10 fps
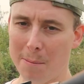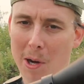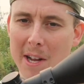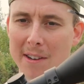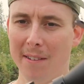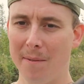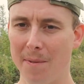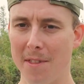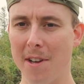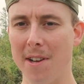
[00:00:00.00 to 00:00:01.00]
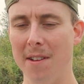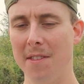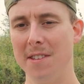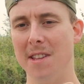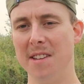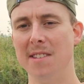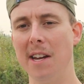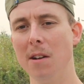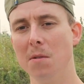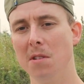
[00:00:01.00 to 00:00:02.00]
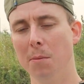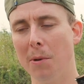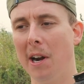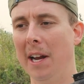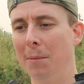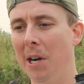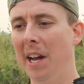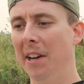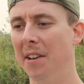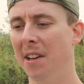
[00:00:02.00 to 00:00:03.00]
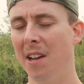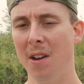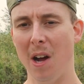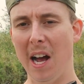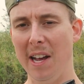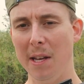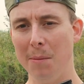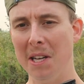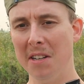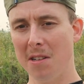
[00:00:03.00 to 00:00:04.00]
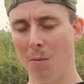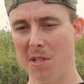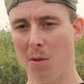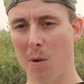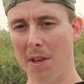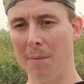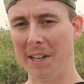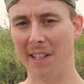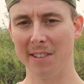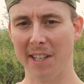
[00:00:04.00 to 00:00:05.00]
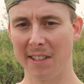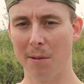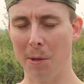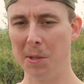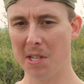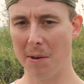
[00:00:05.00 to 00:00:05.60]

bought the Sako Super Hammerhead ammunition was the one that my gun liked the most.